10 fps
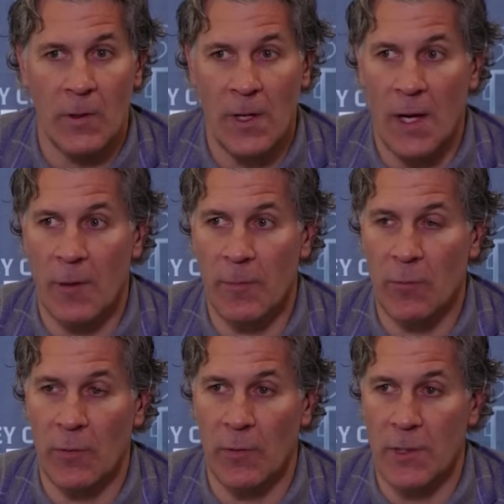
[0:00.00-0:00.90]
Yeah,
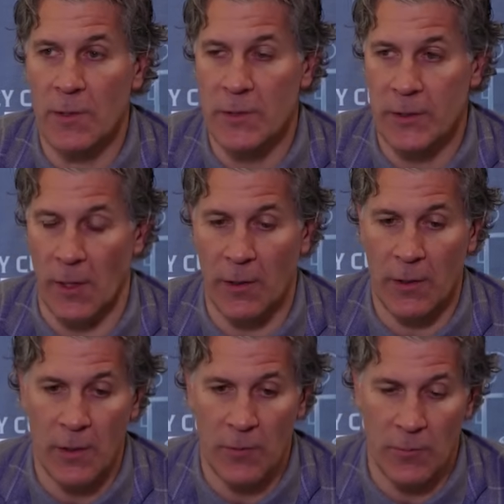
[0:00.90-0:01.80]
when you're
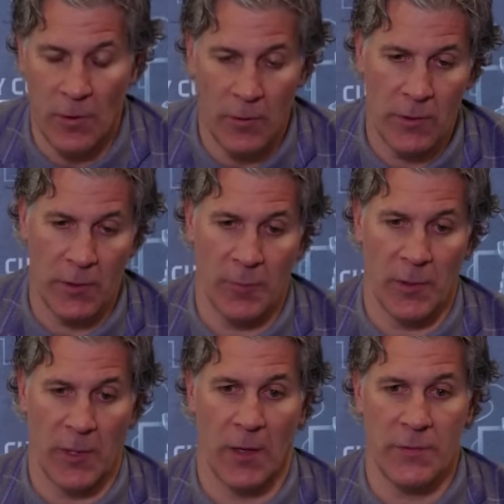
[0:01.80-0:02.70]
starting on the road in a
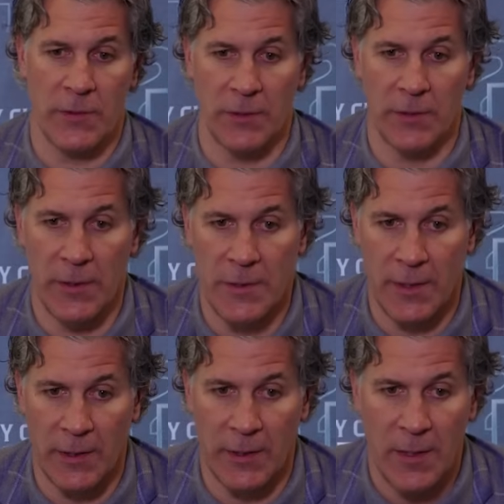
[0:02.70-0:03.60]
playoff series,
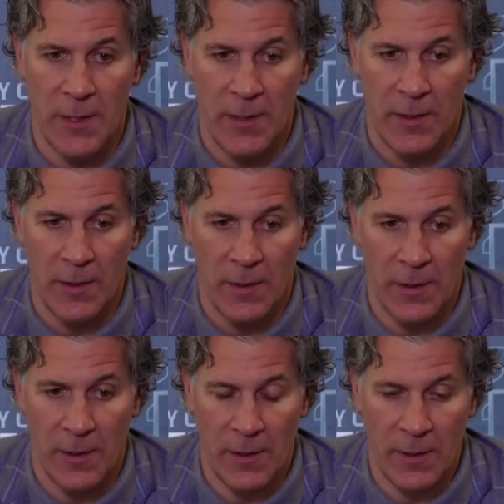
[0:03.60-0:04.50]

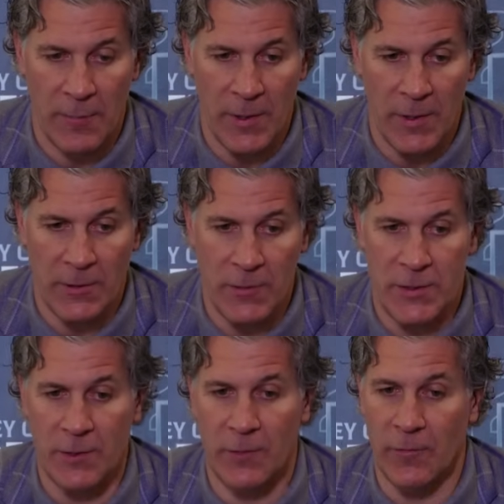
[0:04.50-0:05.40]
you
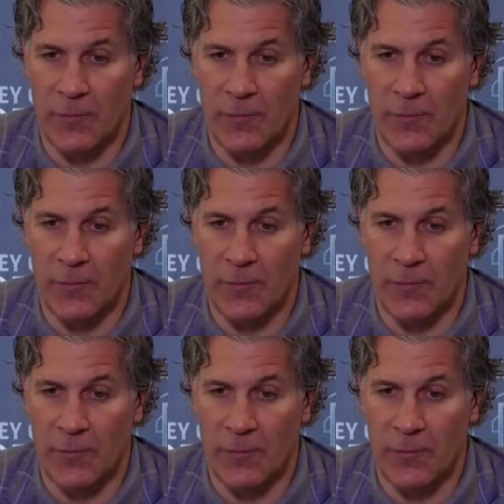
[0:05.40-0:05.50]
steal the